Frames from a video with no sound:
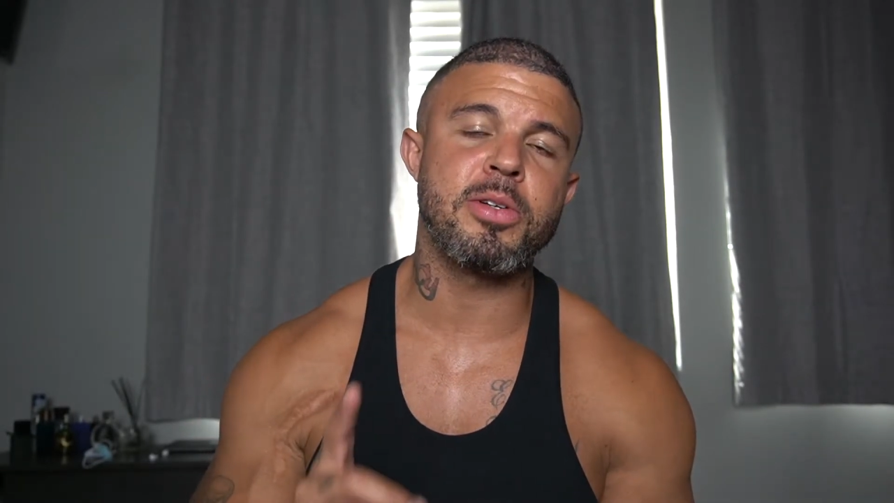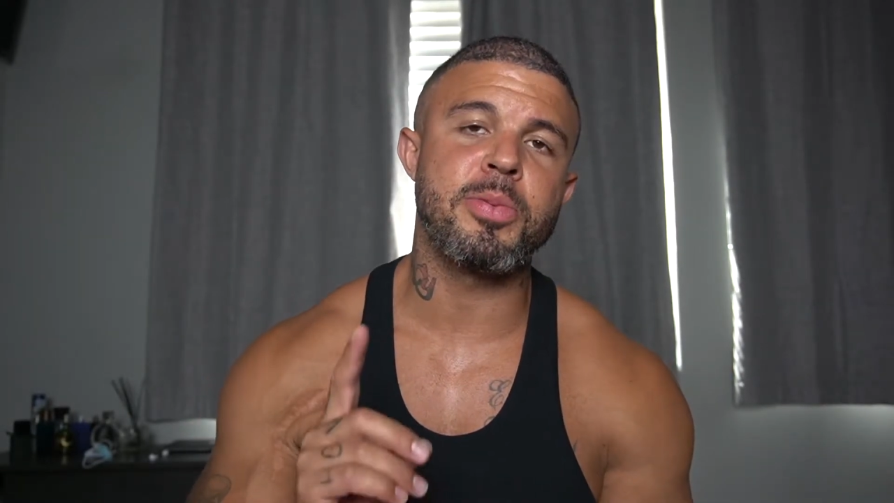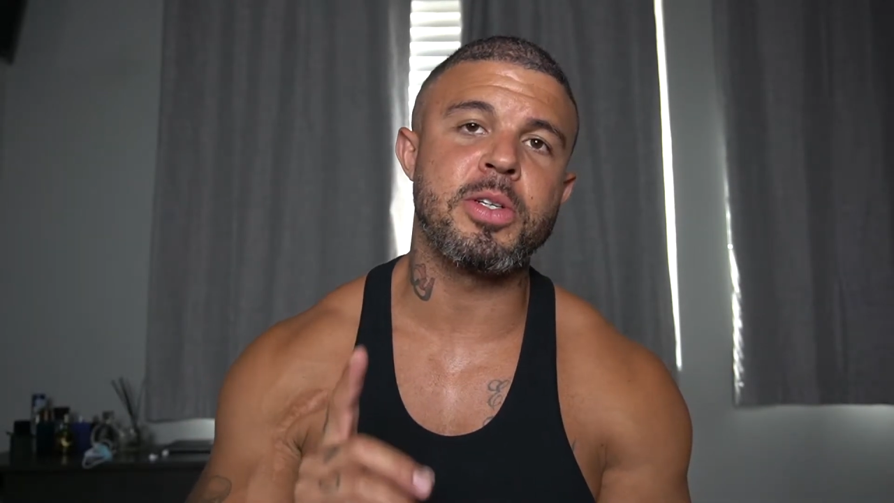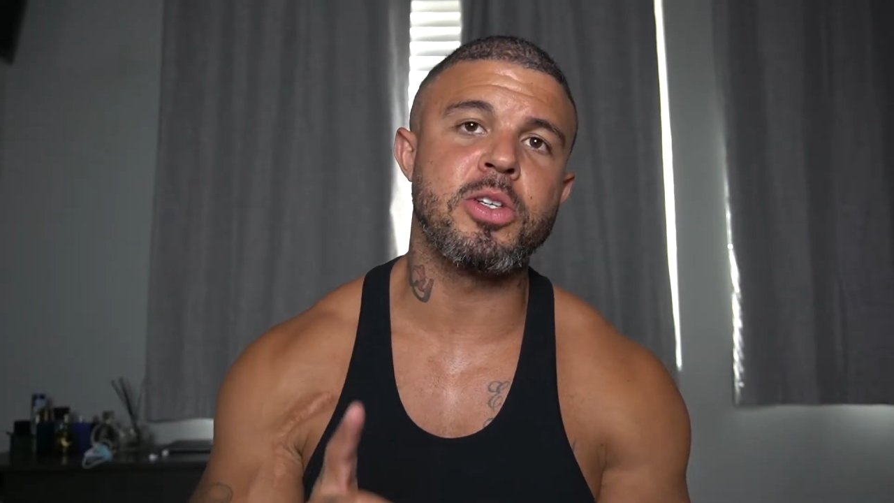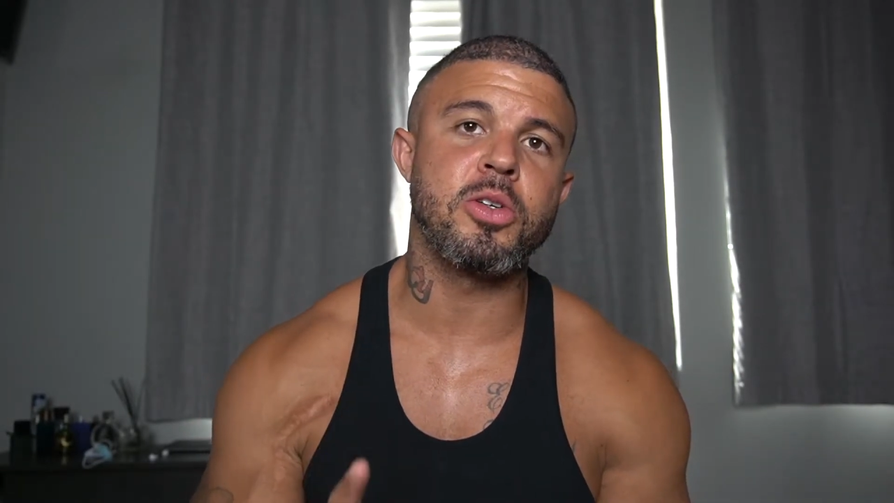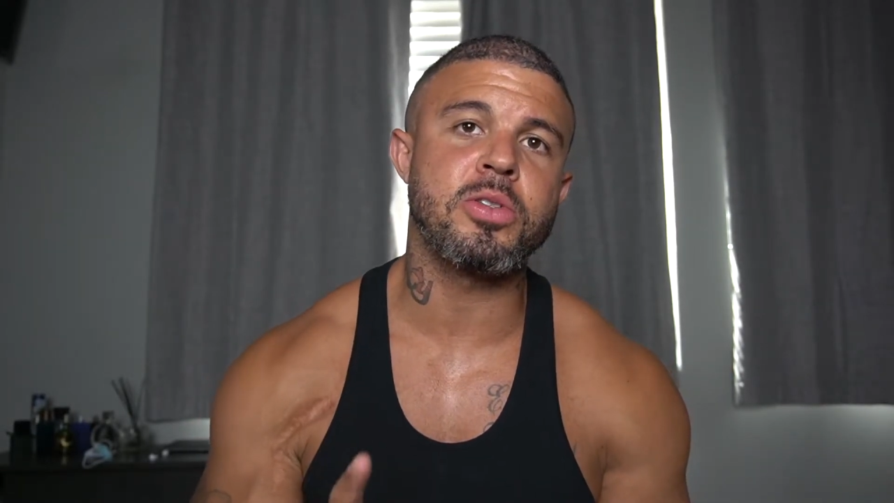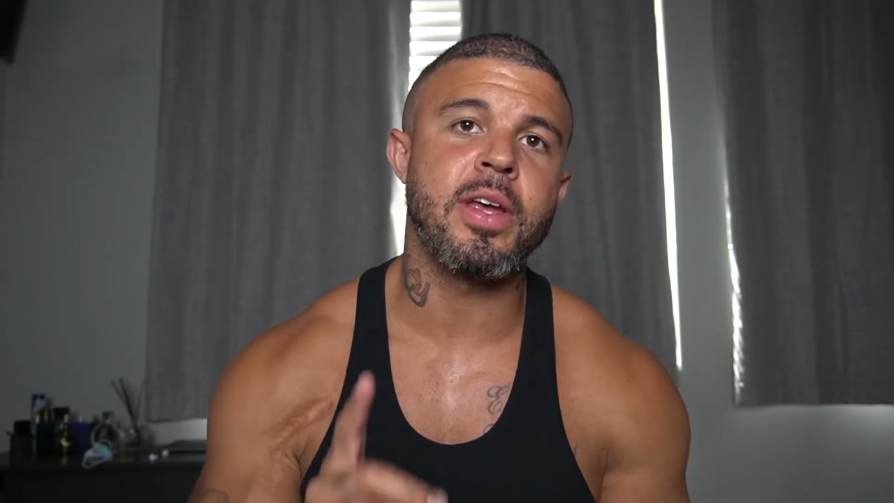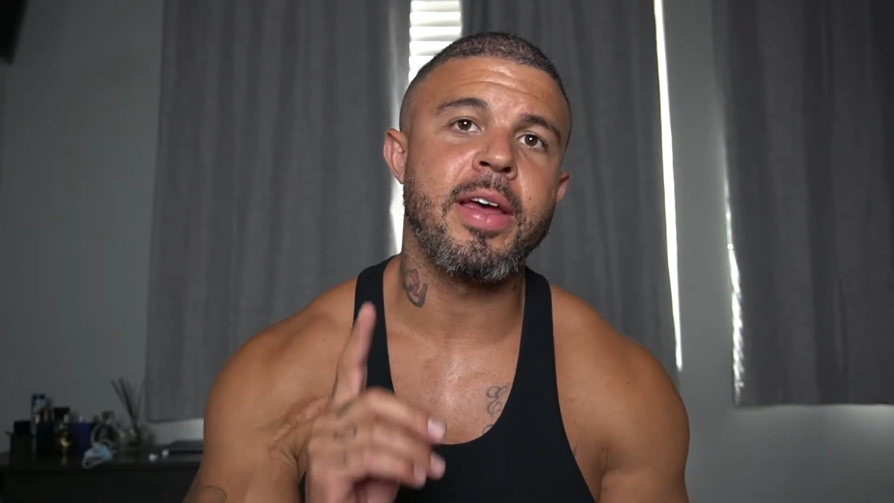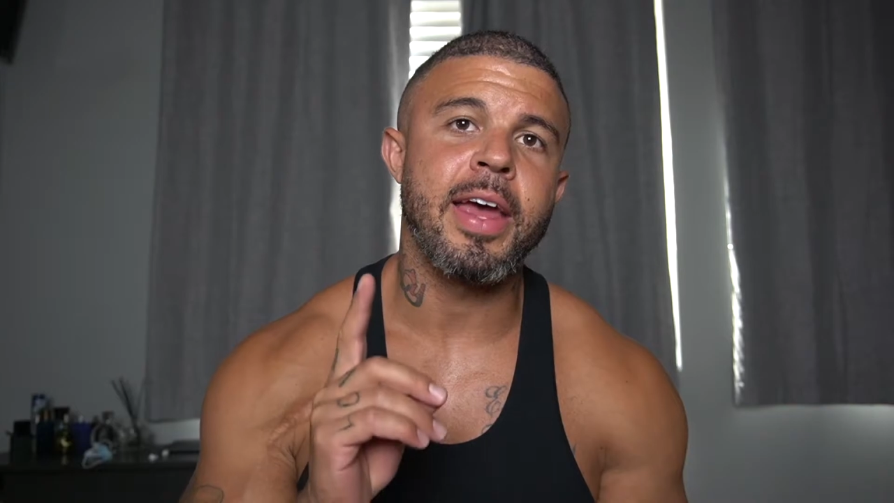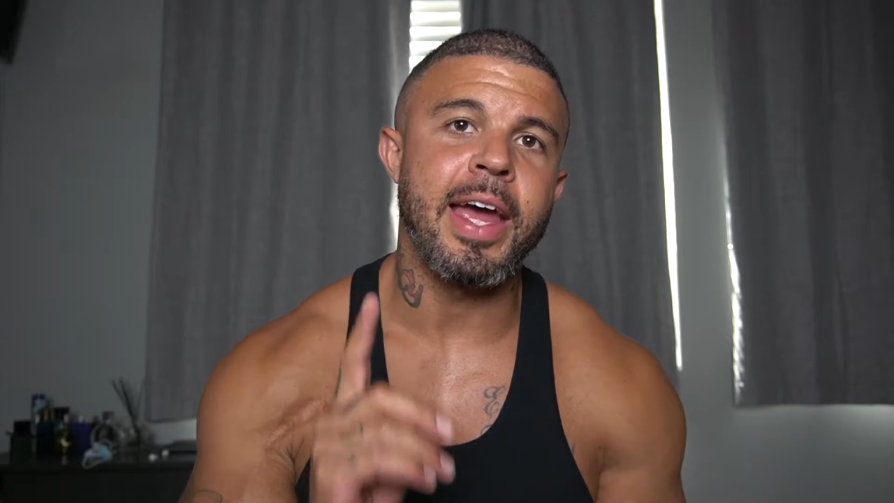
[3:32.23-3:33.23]

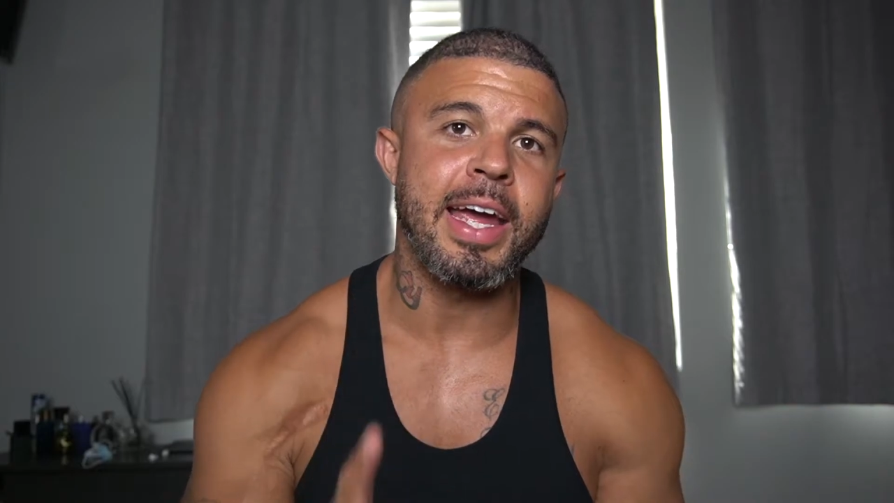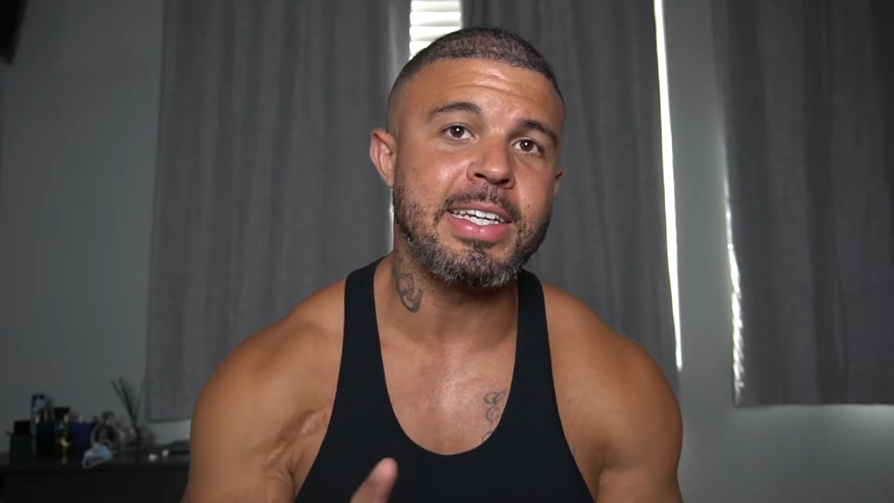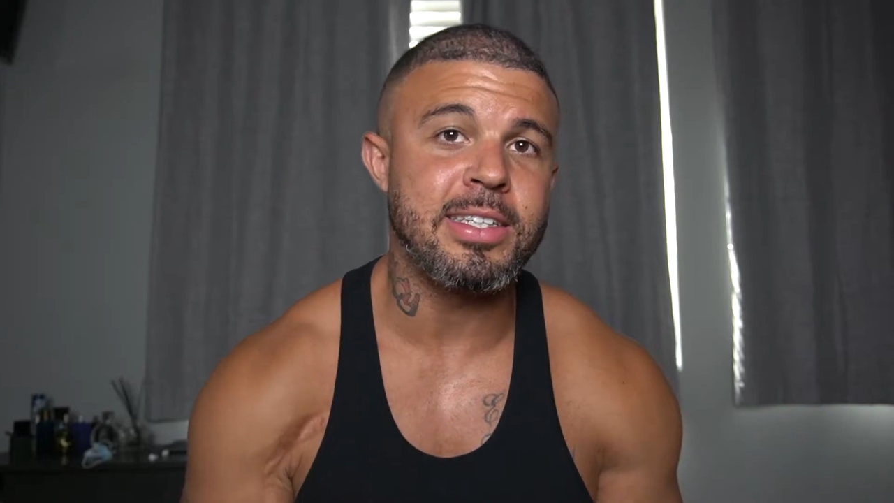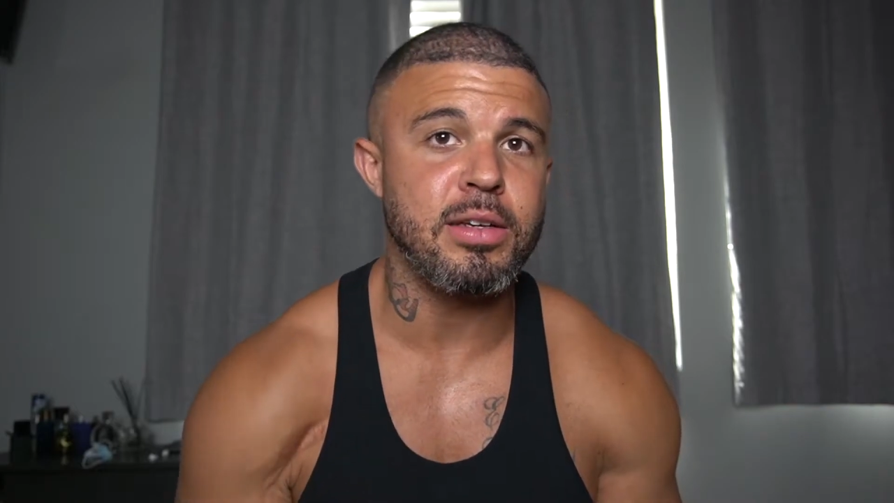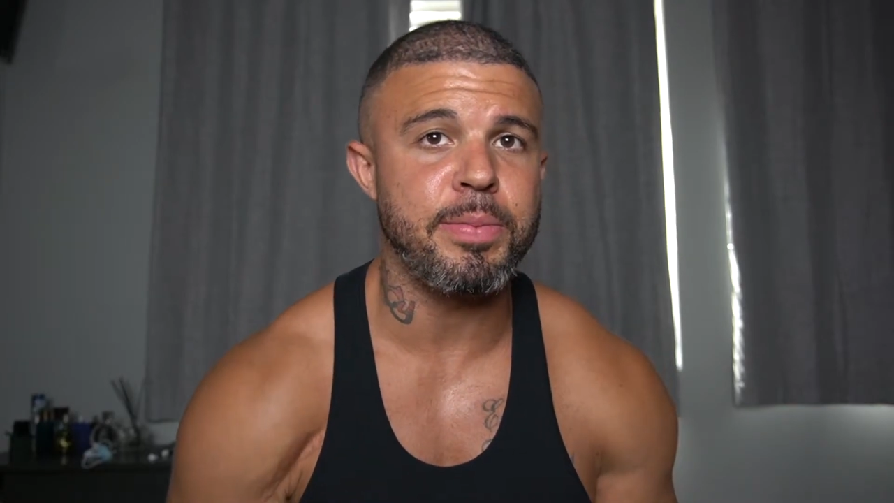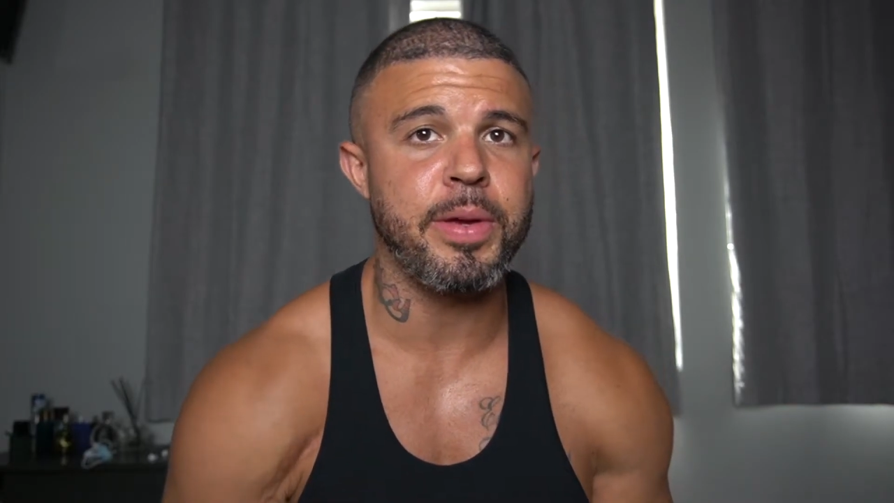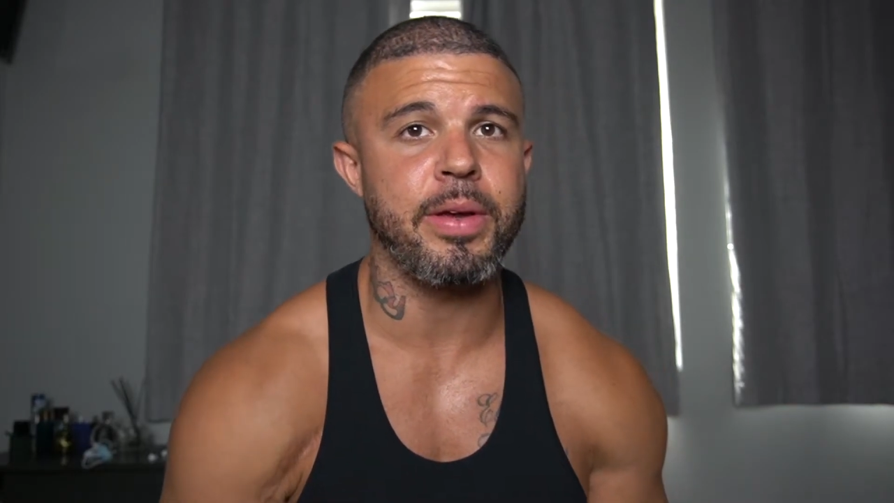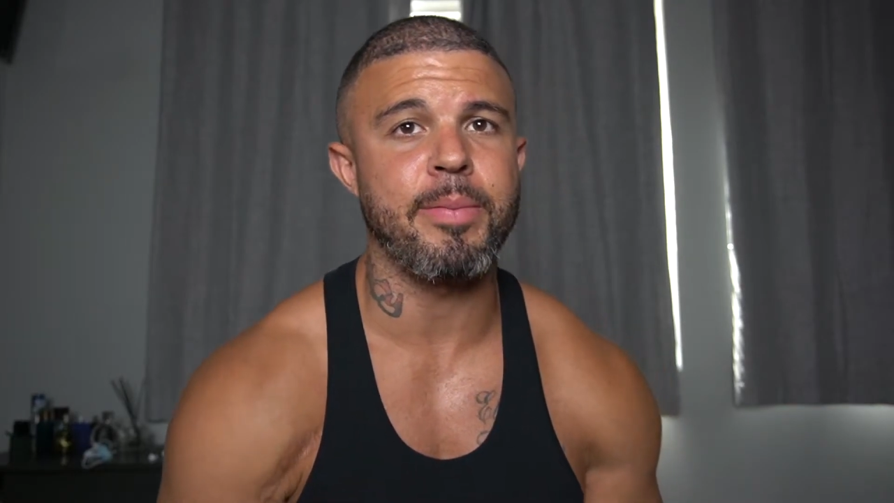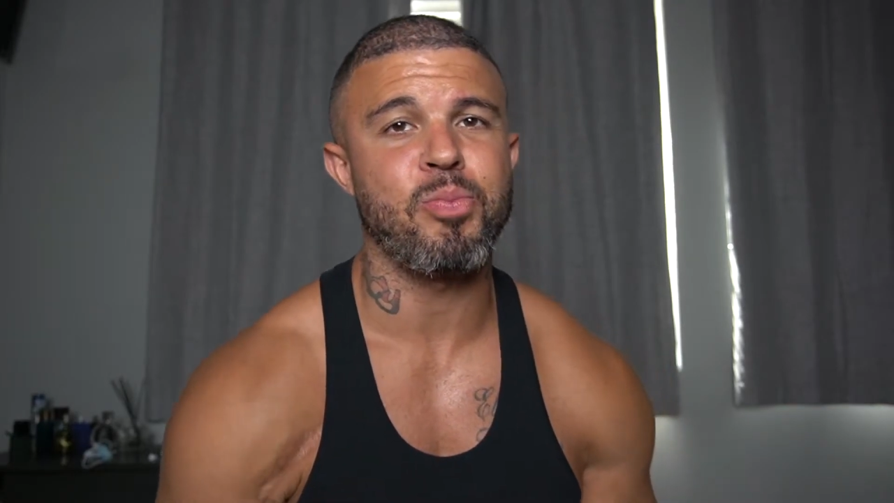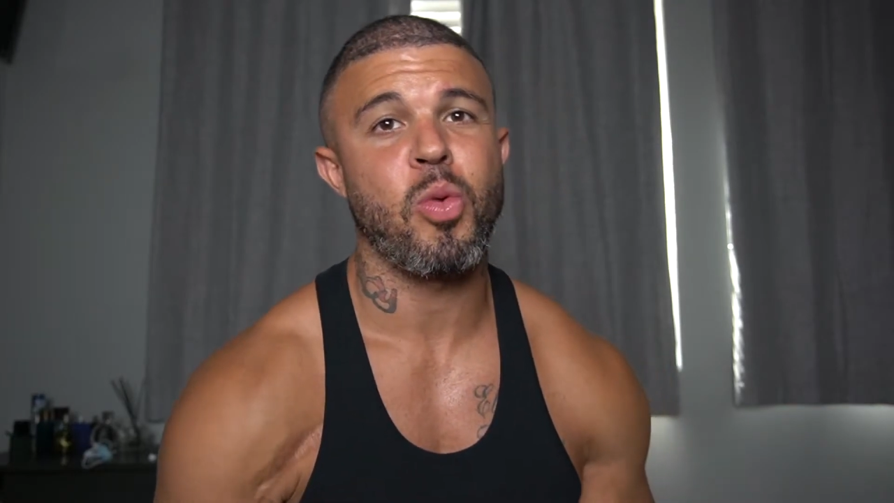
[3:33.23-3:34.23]
produce ATP.